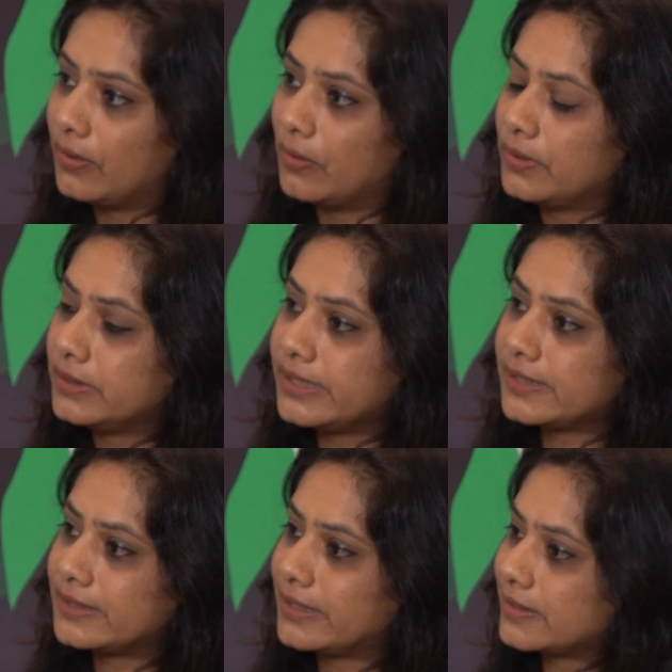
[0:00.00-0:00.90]
All
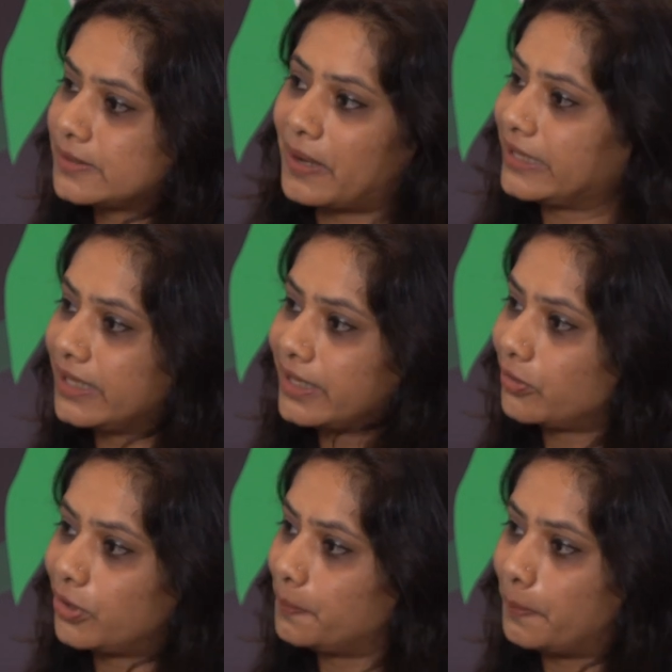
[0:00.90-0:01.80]
these things money
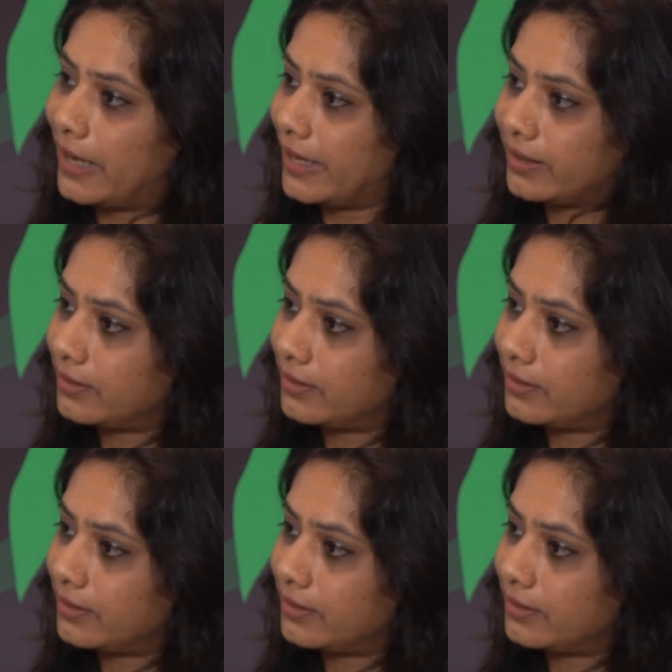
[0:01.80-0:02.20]
cannot buy.